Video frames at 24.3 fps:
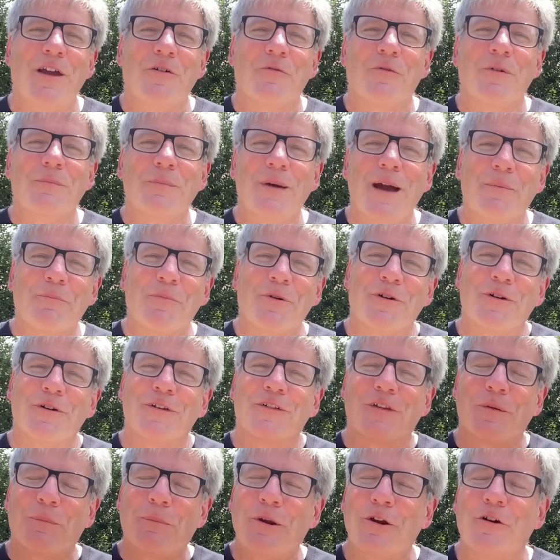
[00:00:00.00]
Remember,
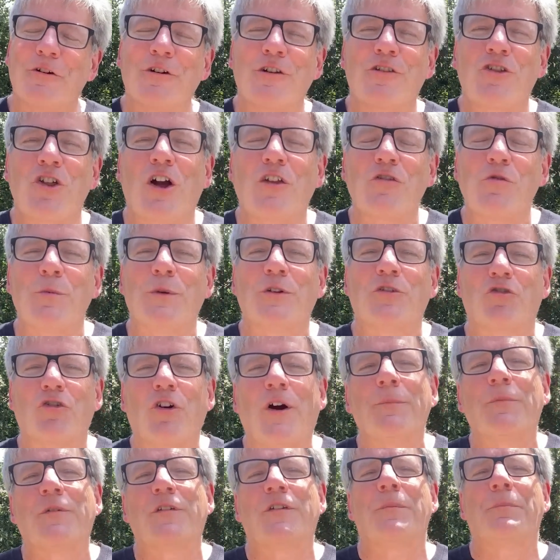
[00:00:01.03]
superior judgment
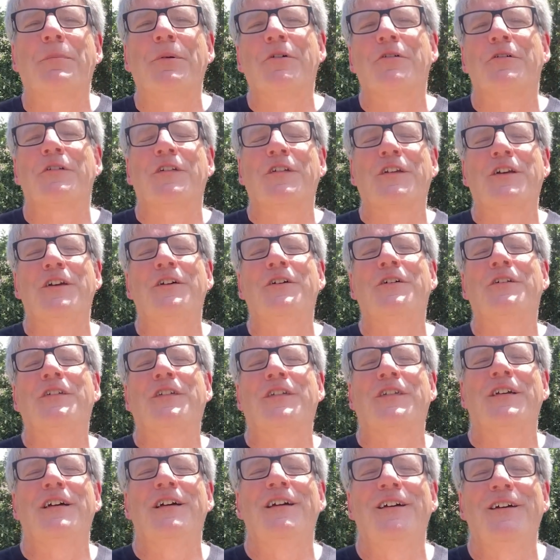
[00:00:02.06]
trumps superior
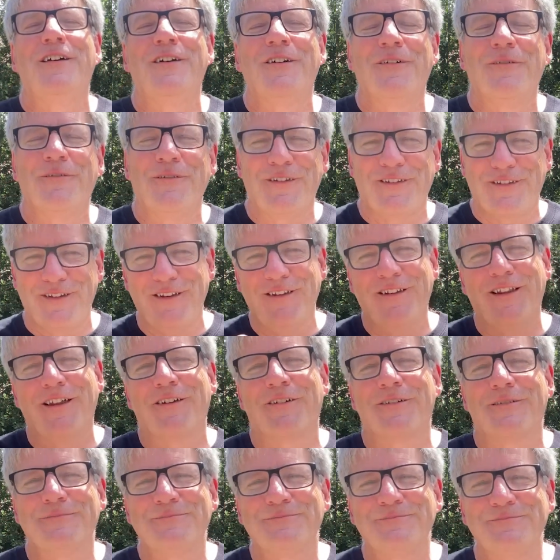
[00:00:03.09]
skills. We'll see you
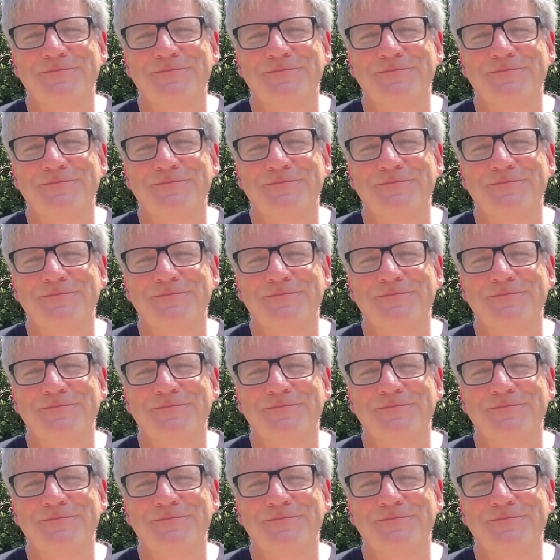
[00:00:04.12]
later.